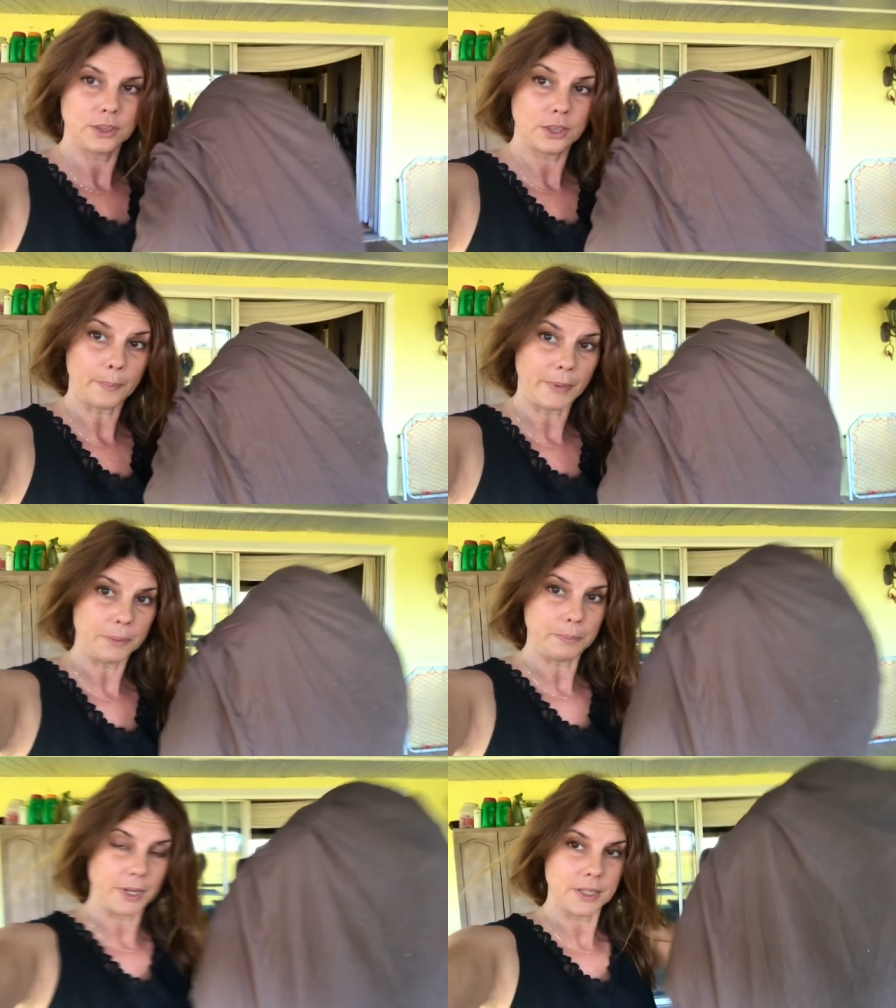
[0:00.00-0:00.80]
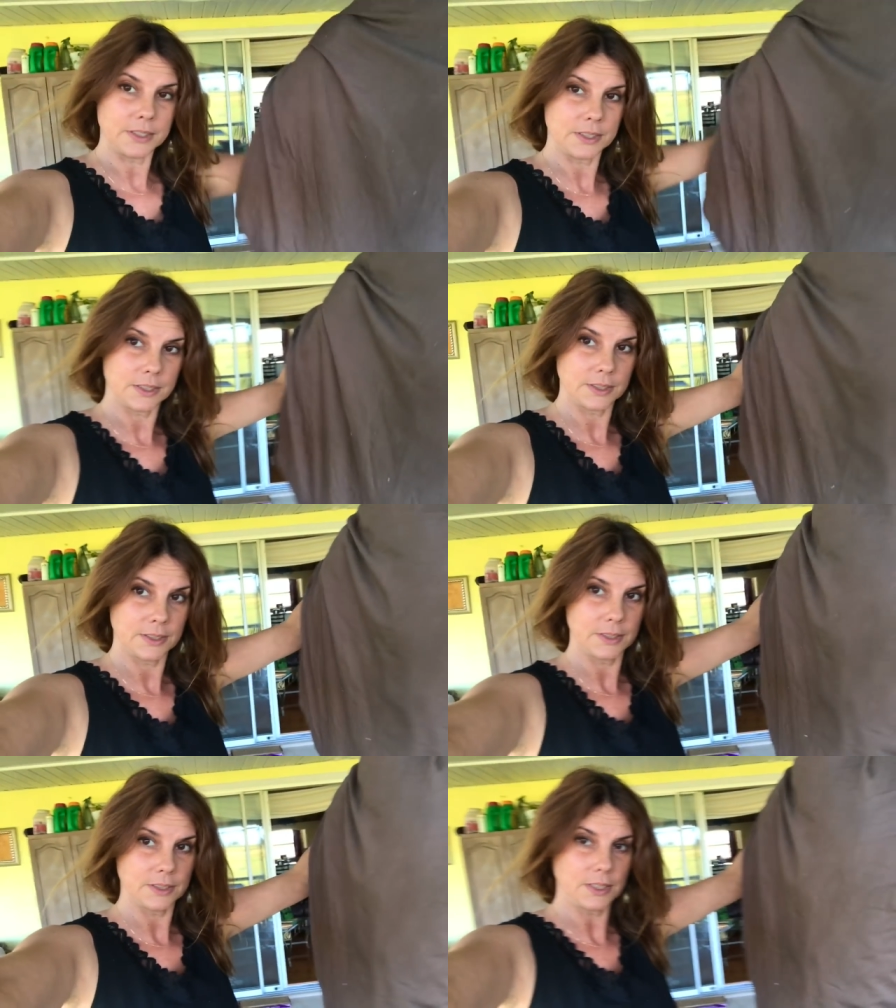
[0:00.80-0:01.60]
The pet bed.
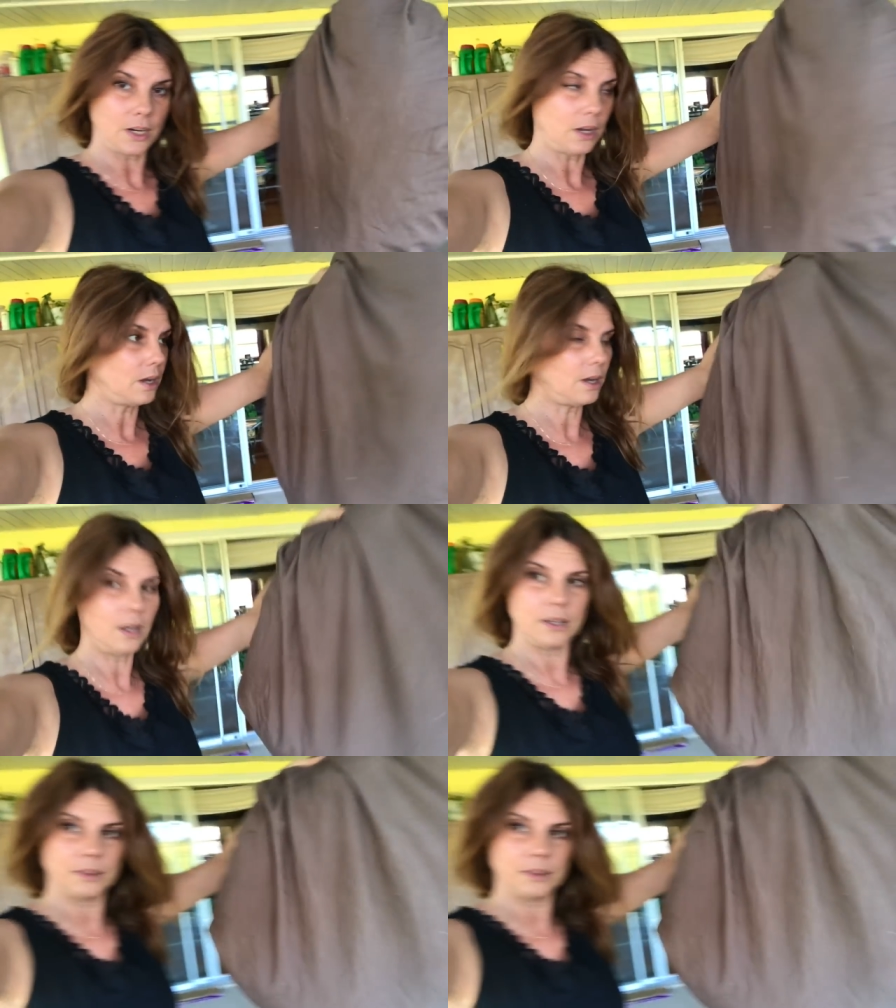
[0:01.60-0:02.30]
Ta-da!